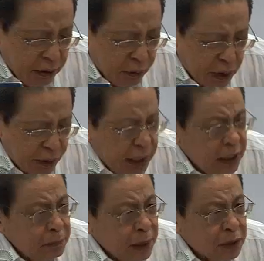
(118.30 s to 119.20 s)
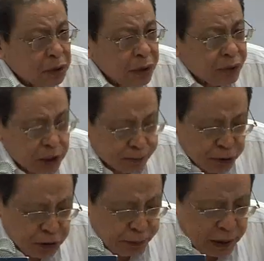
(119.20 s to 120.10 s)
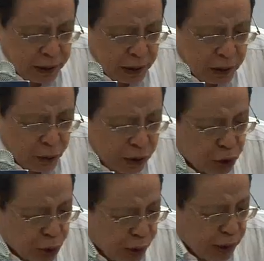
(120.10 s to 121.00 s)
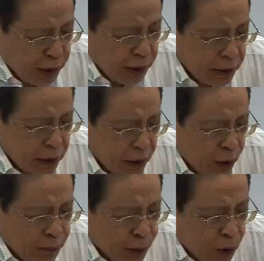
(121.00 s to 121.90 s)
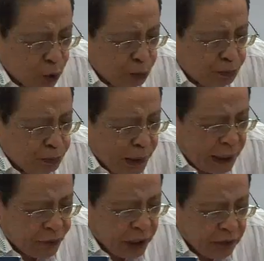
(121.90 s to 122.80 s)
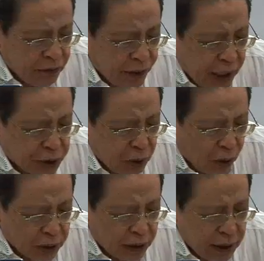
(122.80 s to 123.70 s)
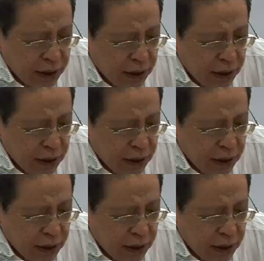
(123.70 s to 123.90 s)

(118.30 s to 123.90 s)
without any ministerial responsibility to ensure that the 1.2 billion ringgit variation order